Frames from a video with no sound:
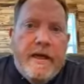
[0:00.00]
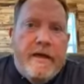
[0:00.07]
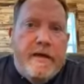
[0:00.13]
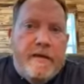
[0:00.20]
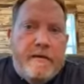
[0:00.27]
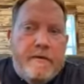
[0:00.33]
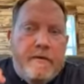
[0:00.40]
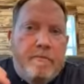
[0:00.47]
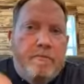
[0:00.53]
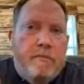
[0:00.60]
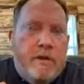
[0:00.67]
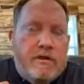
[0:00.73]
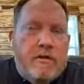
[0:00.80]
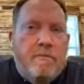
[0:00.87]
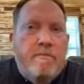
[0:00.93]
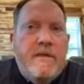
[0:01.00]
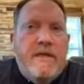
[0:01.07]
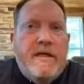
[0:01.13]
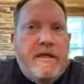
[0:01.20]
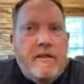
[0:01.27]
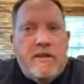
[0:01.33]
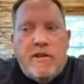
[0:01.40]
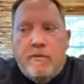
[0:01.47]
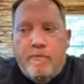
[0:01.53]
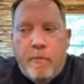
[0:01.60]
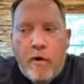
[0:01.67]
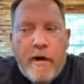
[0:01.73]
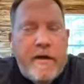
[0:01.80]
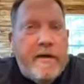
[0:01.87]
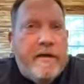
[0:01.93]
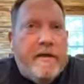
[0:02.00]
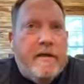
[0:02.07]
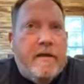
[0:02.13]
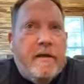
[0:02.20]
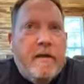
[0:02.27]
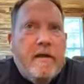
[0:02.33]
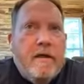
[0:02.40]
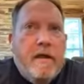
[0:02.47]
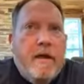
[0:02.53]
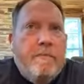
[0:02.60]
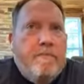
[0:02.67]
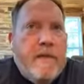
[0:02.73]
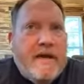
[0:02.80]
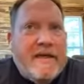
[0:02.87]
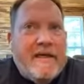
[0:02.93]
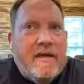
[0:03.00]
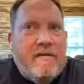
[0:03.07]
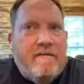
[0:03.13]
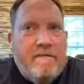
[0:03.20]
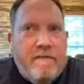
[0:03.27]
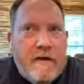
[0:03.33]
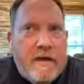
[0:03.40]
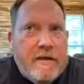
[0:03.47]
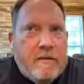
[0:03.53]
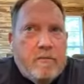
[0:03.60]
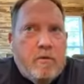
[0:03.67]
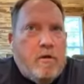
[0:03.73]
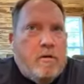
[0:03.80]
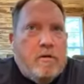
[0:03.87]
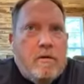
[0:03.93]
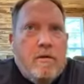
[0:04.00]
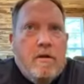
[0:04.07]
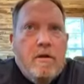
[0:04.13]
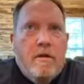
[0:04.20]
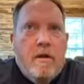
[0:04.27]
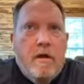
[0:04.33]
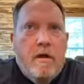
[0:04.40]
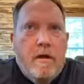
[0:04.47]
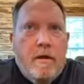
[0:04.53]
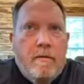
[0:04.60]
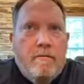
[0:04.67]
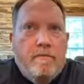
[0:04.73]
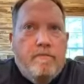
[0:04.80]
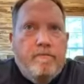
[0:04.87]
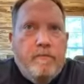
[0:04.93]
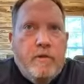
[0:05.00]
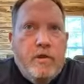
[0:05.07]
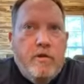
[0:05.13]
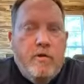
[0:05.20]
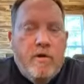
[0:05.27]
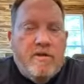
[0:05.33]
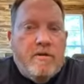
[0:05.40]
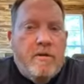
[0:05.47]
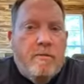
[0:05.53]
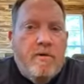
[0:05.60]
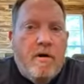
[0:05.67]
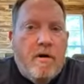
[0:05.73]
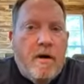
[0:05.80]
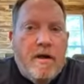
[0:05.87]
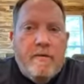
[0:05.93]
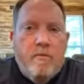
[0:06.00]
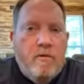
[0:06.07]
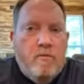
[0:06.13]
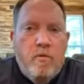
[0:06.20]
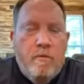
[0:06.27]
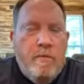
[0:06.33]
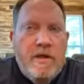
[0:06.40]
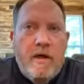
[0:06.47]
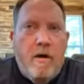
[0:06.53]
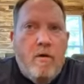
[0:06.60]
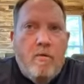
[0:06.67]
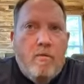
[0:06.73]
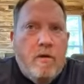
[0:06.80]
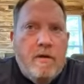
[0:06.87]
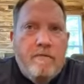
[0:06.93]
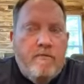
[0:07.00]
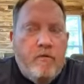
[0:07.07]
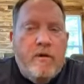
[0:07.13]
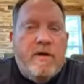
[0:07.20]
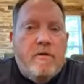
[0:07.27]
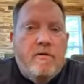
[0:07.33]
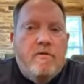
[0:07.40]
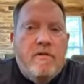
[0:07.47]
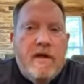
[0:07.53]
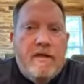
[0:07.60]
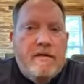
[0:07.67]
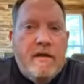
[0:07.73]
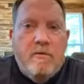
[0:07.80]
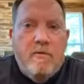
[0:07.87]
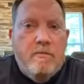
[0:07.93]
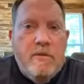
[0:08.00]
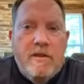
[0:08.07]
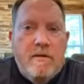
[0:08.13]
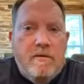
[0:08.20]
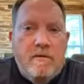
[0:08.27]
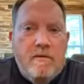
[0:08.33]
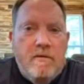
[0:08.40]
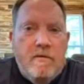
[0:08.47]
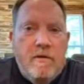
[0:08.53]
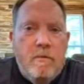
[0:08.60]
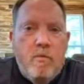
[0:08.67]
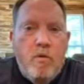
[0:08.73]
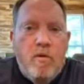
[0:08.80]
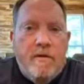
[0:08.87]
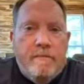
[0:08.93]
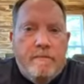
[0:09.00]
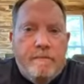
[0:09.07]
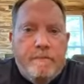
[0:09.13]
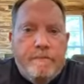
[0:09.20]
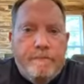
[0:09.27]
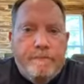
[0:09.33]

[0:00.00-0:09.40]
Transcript: And but to me, spreading and making available um, USWRA would, would be a home. If we could do that, that would be number one.